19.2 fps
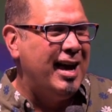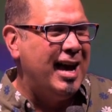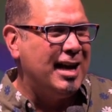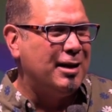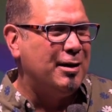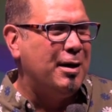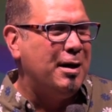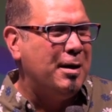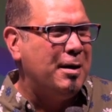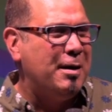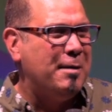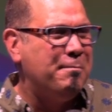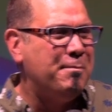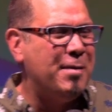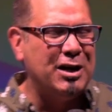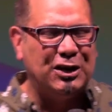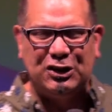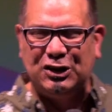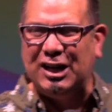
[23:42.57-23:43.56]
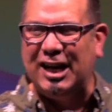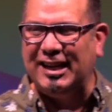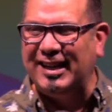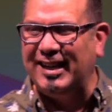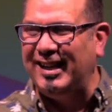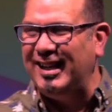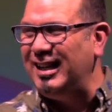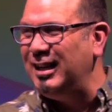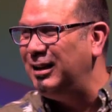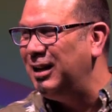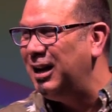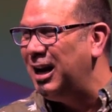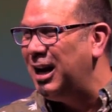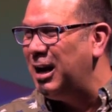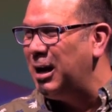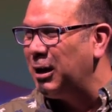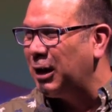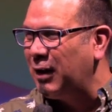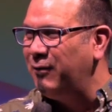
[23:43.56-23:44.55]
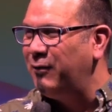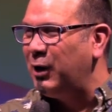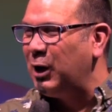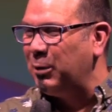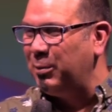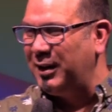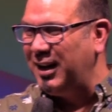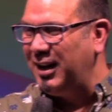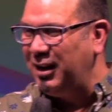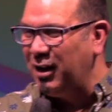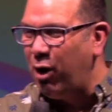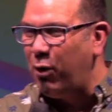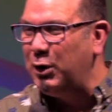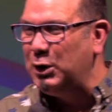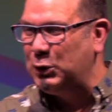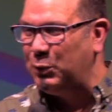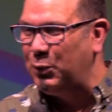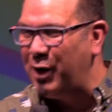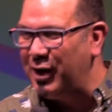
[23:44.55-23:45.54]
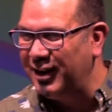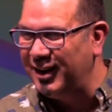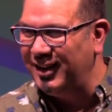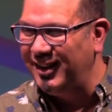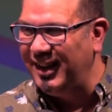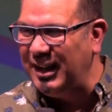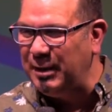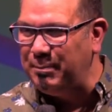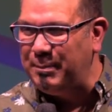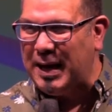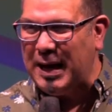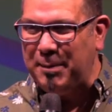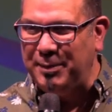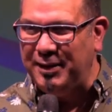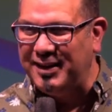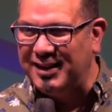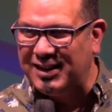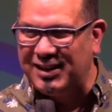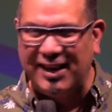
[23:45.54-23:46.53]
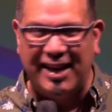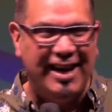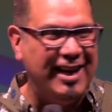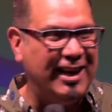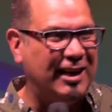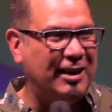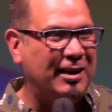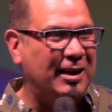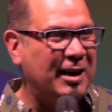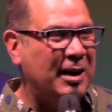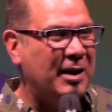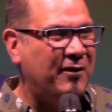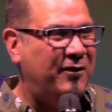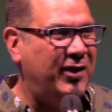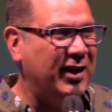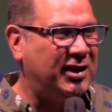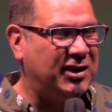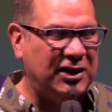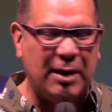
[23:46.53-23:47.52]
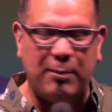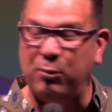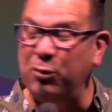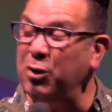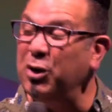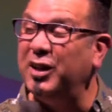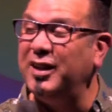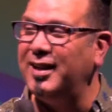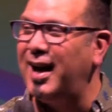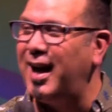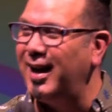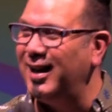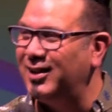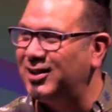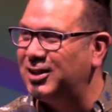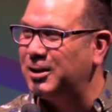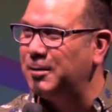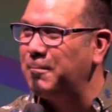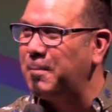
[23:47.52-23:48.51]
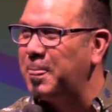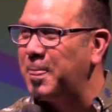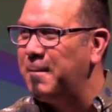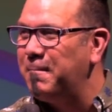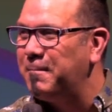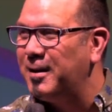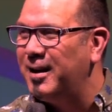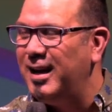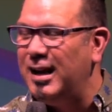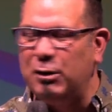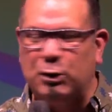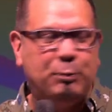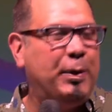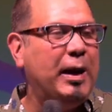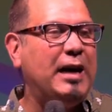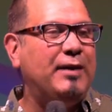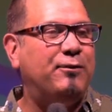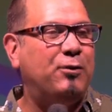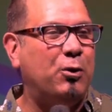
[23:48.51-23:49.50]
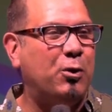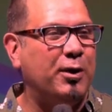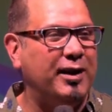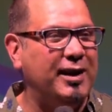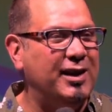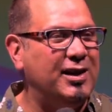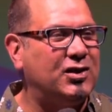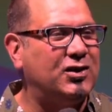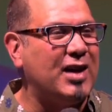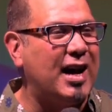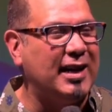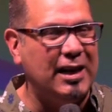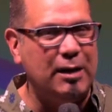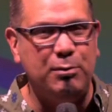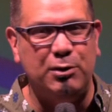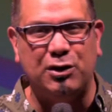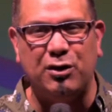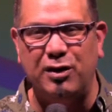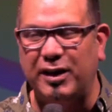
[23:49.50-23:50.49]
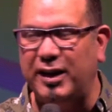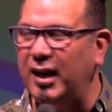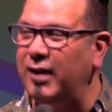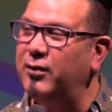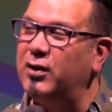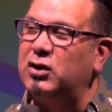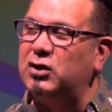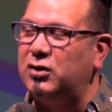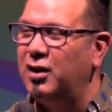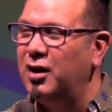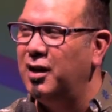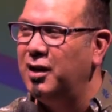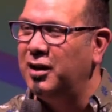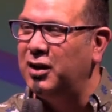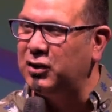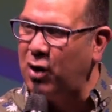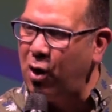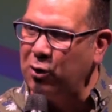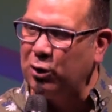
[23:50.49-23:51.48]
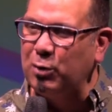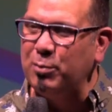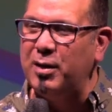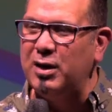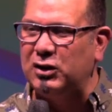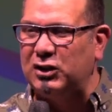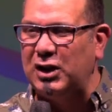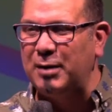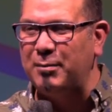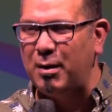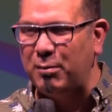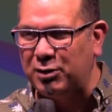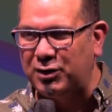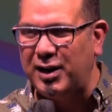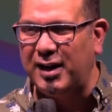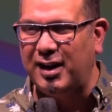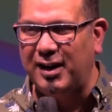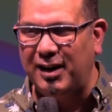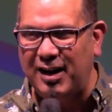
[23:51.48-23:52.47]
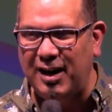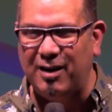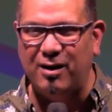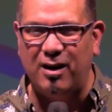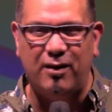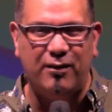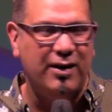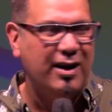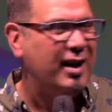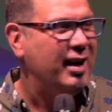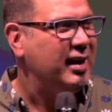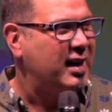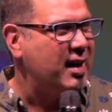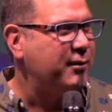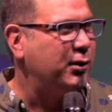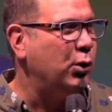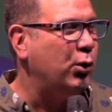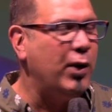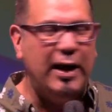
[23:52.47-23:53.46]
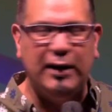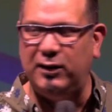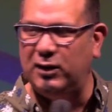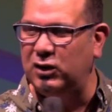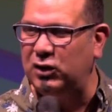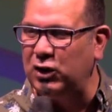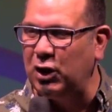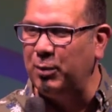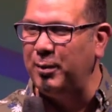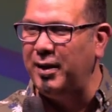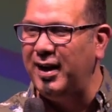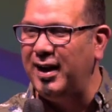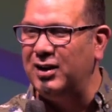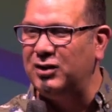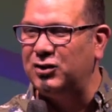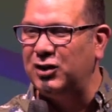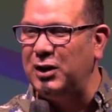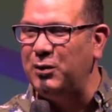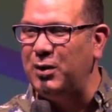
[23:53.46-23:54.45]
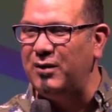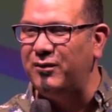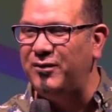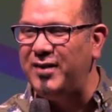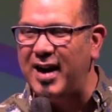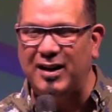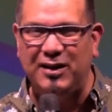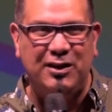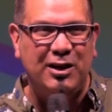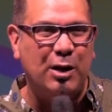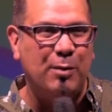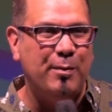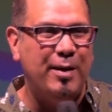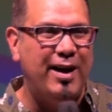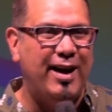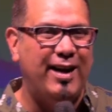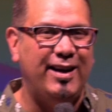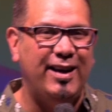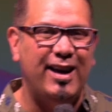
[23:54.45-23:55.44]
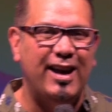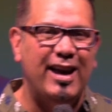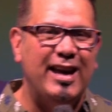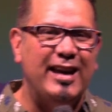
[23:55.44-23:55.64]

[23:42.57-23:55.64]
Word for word: had a Mustang that he'd convertible that he'd always wanted. And he would babied this thing and fixed it up really nice. It was paid for, and he decided he was going to give this, this older Mustang that was taken care of, give it away to this young man. So he went and found a young man,